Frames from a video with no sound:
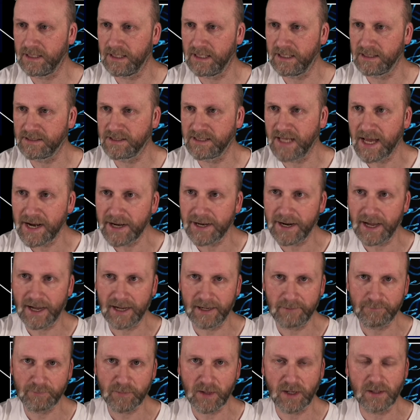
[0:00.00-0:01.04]

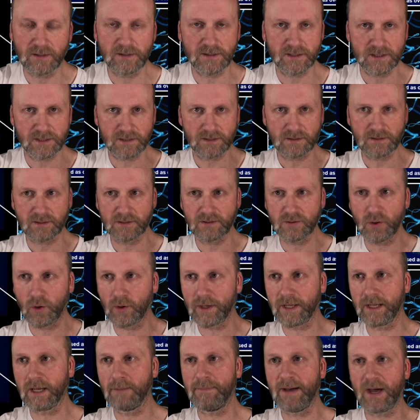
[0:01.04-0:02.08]
Saturday. I was
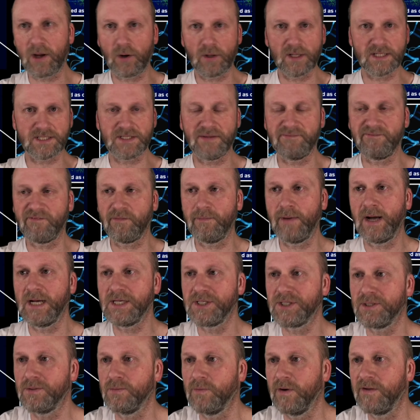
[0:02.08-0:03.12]
talking about all this
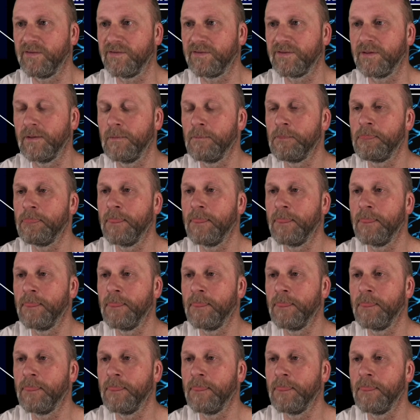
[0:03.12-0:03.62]
information with